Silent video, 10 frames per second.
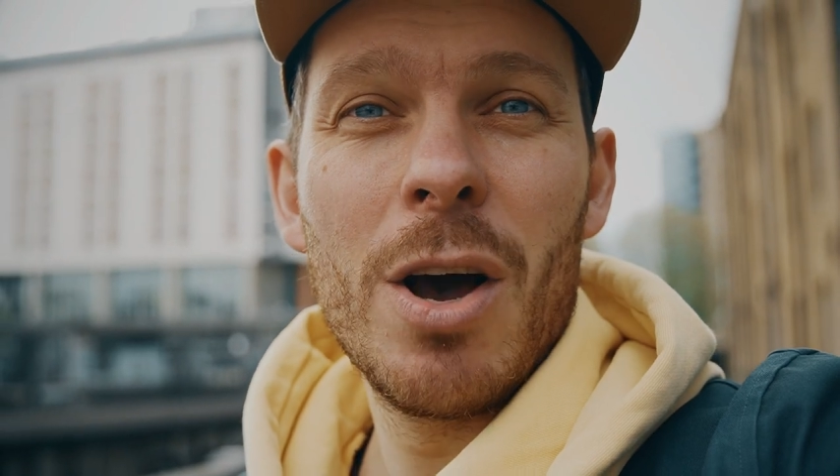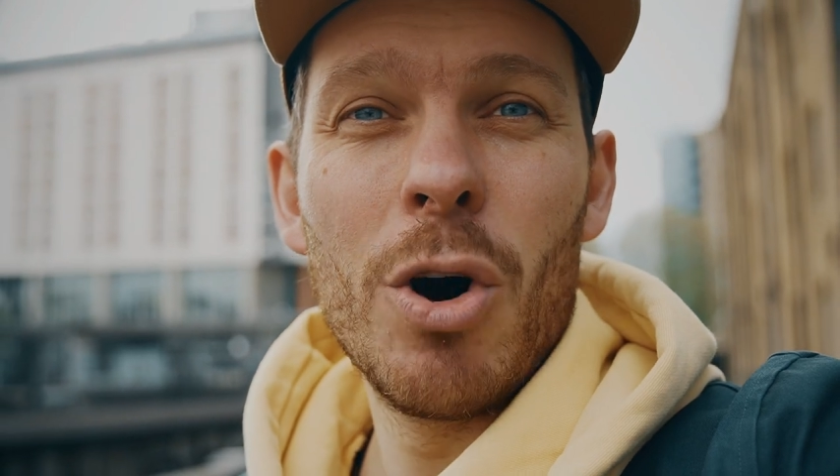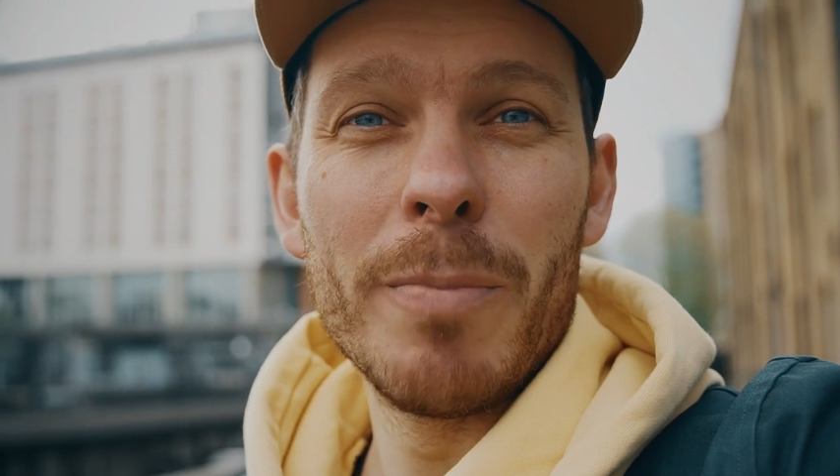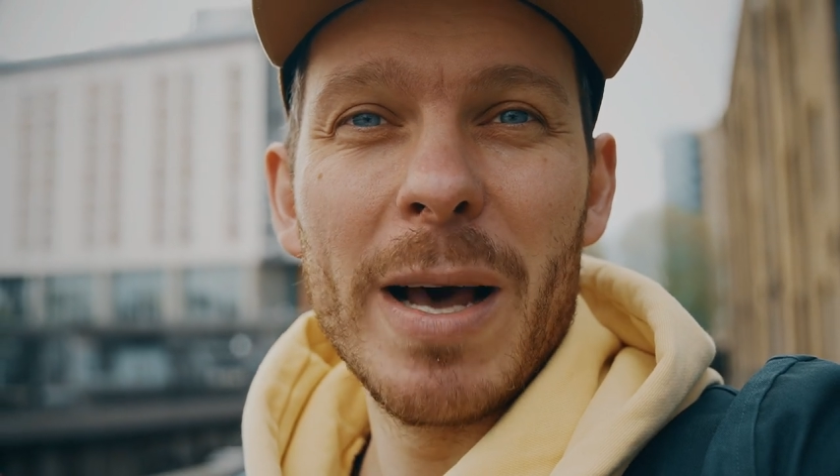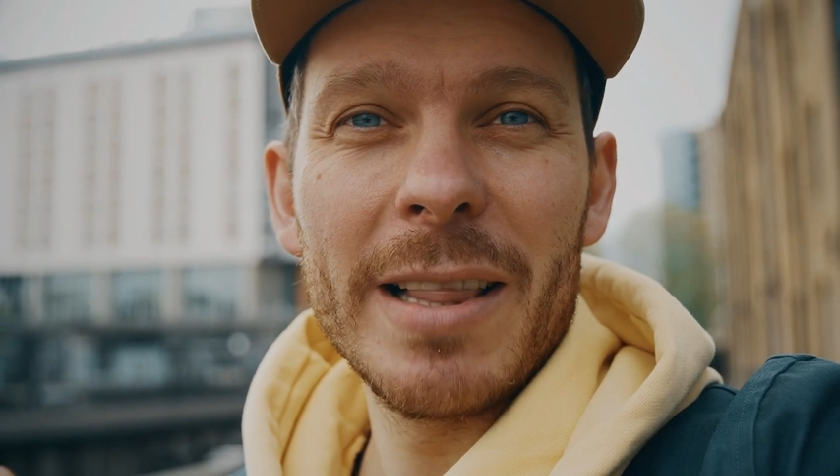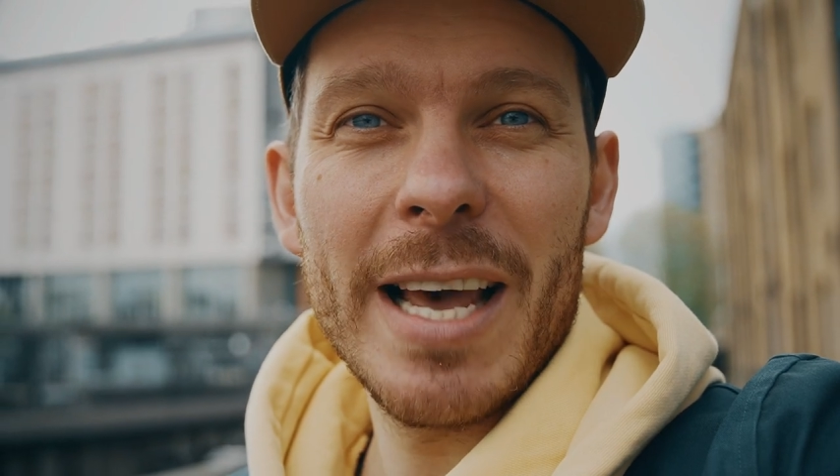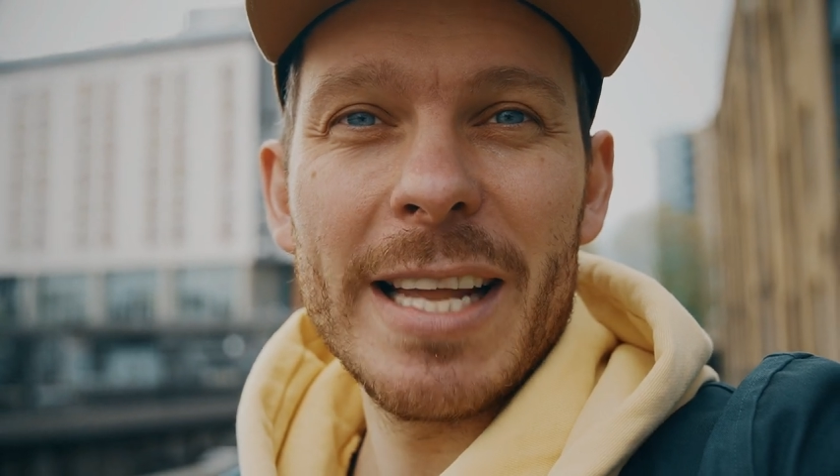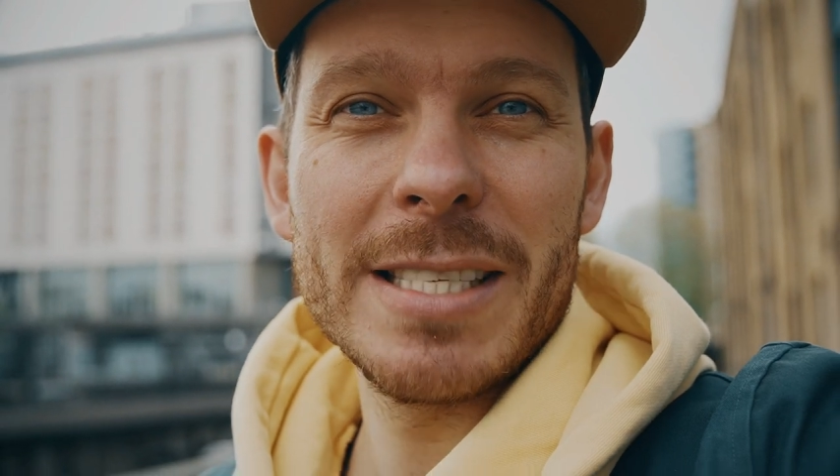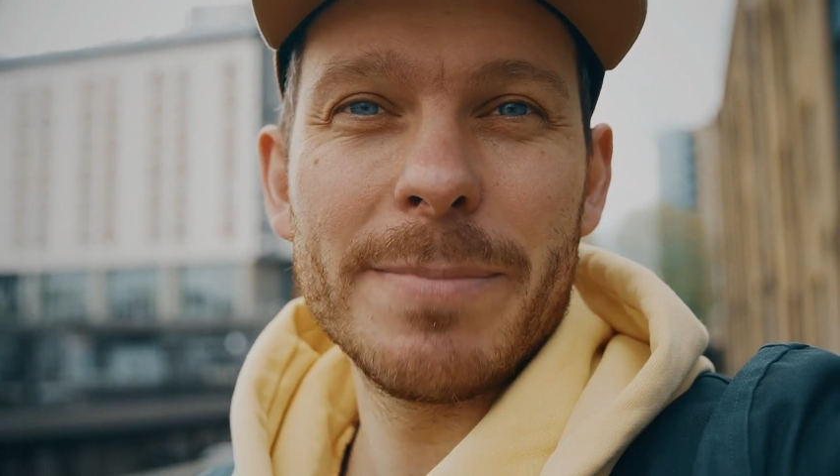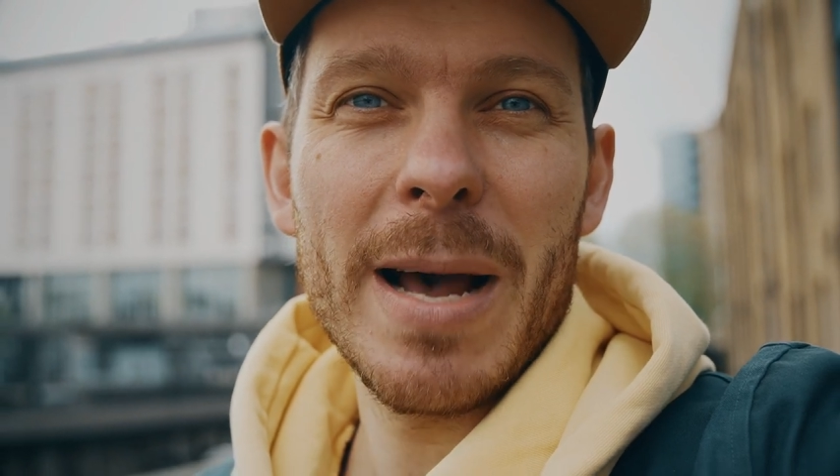on my
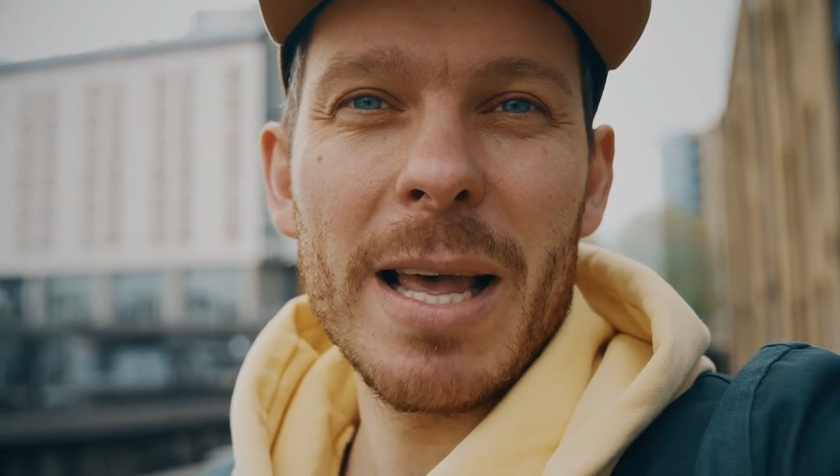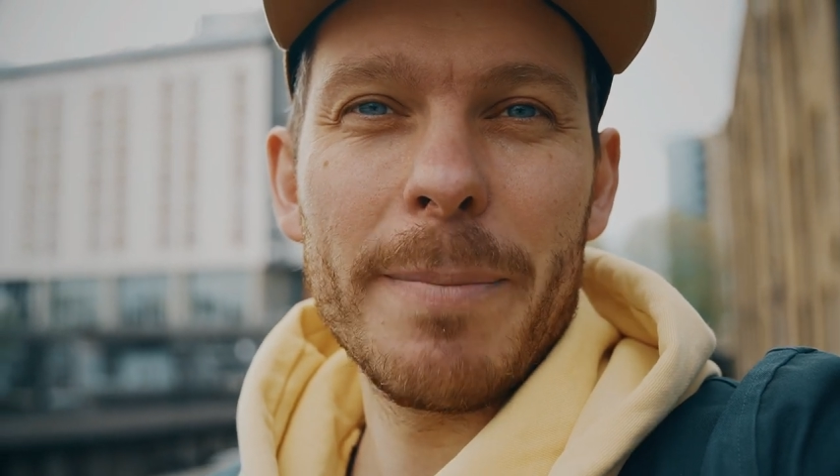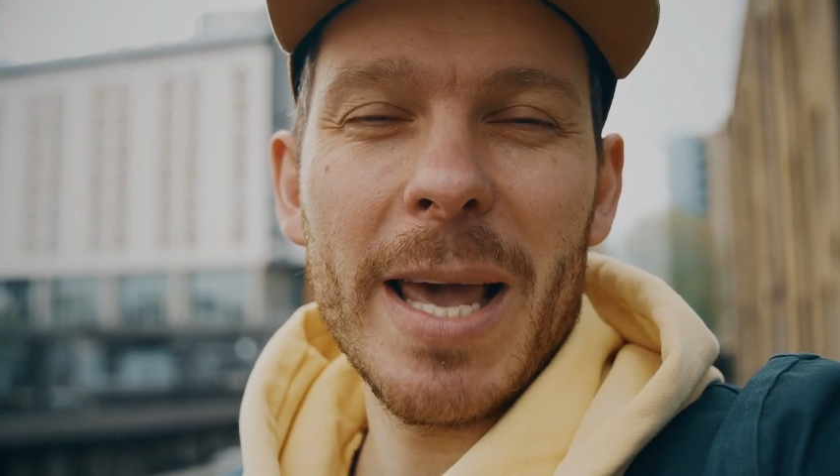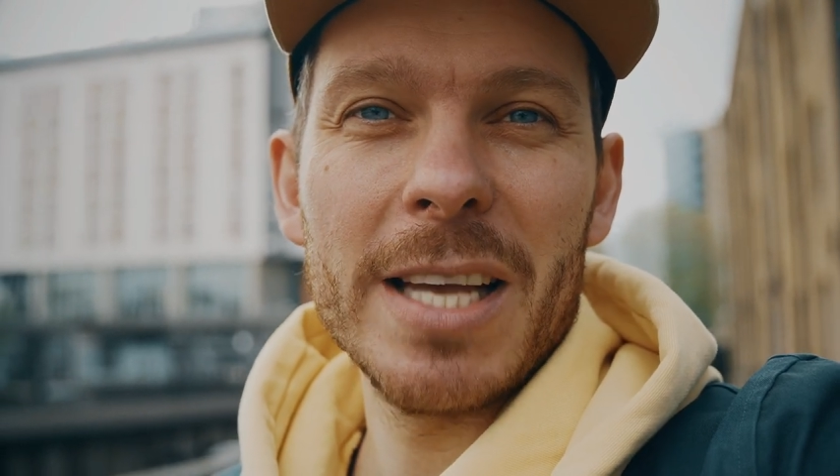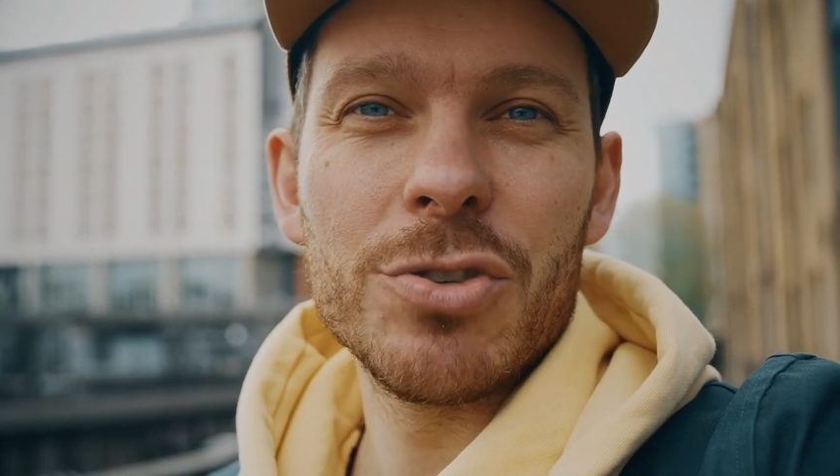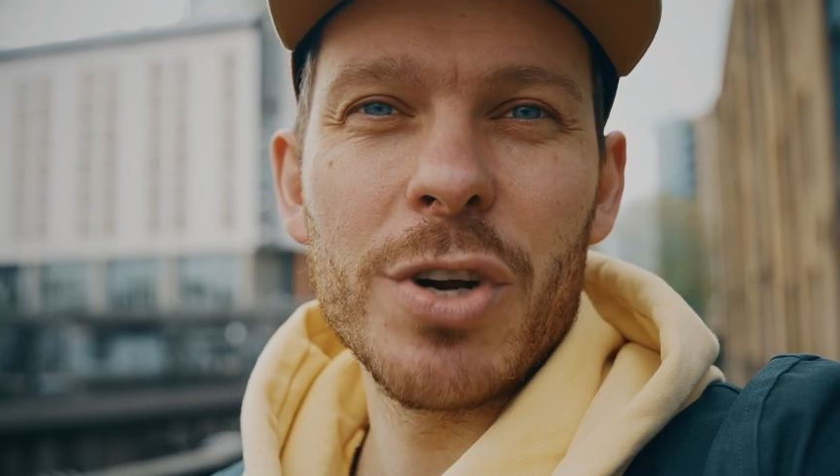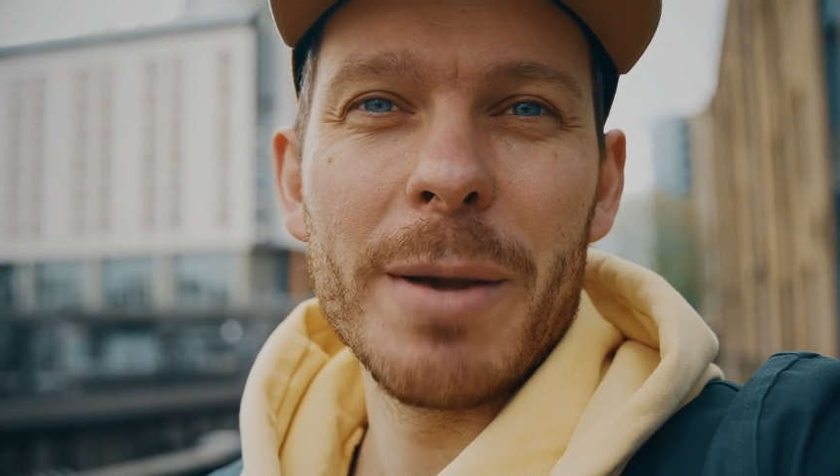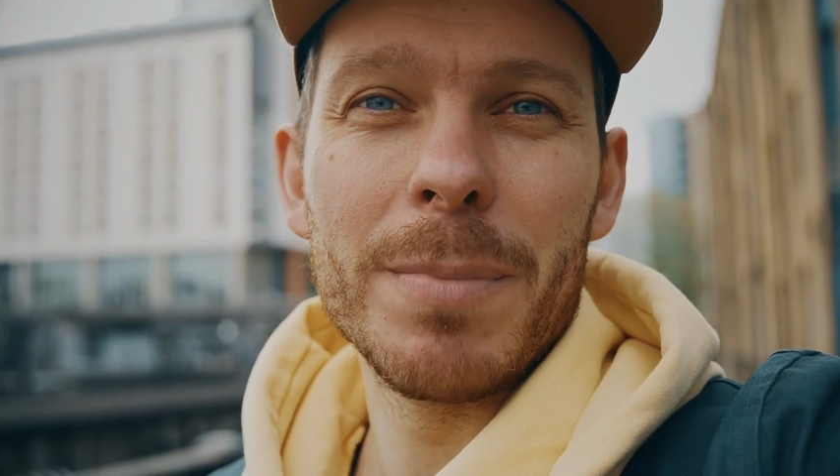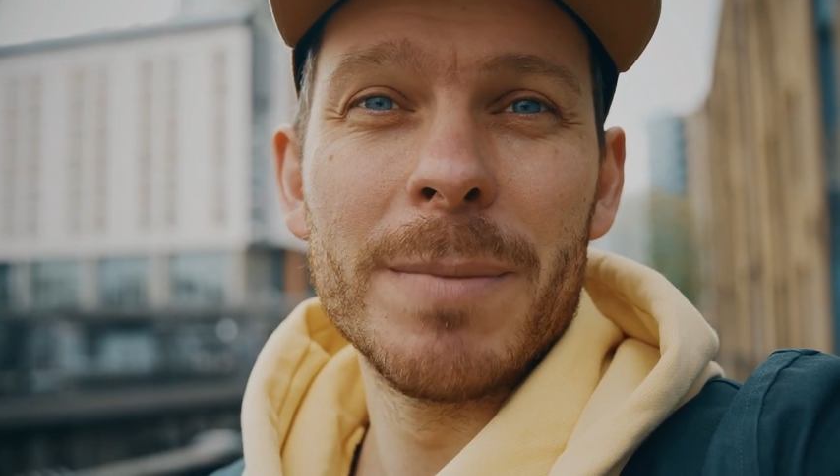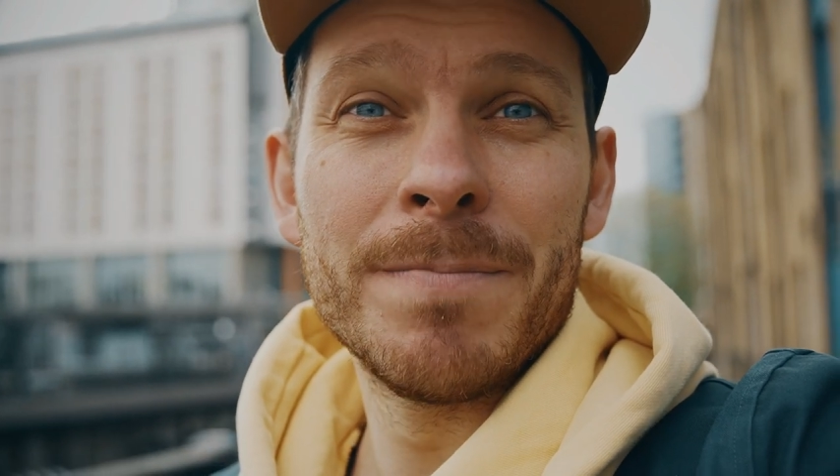latest bikepacking trip.